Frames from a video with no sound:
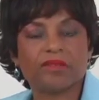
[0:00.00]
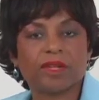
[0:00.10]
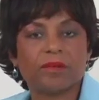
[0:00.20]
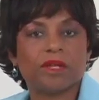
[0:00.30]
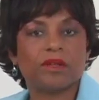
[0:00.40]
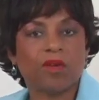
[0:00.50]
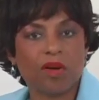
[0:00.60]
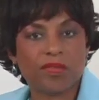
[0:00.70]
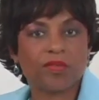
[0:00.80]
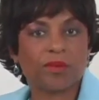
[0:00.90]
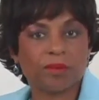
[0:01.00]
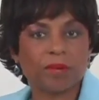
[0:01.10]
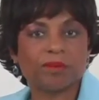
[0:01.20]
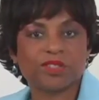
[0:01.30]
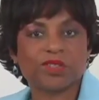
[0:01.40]
Freeman, author and
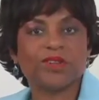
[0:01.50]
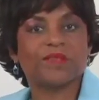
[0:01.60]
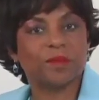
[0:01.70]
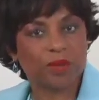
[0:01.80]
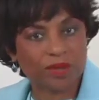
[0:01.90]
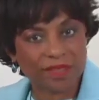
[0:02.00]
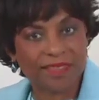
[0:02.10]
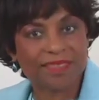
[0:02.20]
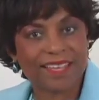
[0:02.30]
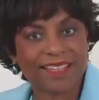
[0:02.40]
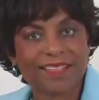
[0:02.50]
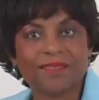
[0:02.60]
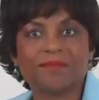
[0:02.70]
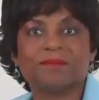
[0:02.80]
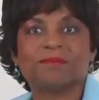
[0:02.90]
publisher of the book. Thank you.